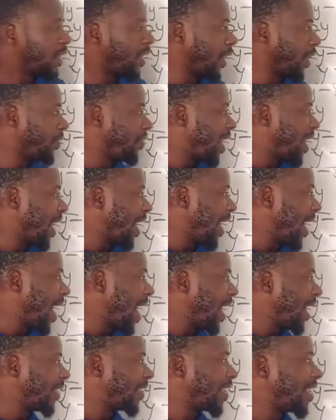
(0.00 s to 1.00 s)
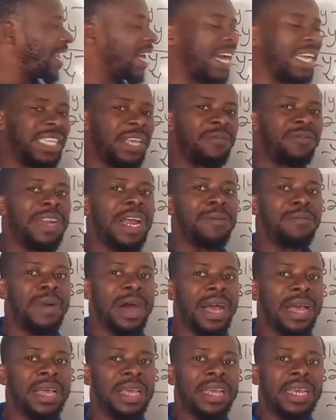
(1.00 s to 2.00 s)
If the a is a negative
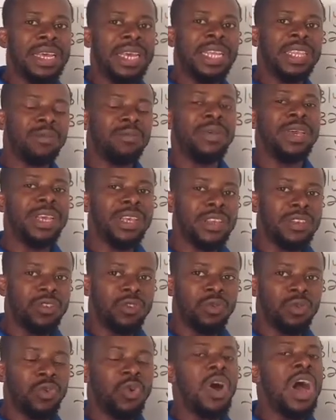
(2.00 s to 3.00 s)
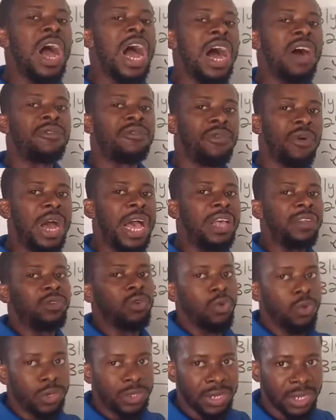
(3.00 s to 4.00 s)
number, it means you don't have for a
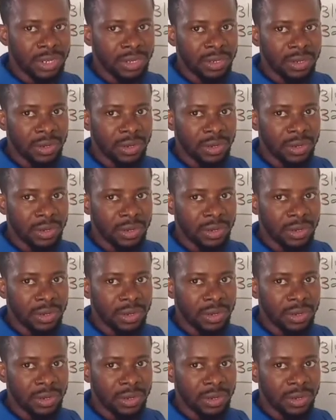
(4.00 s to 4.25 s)
solution.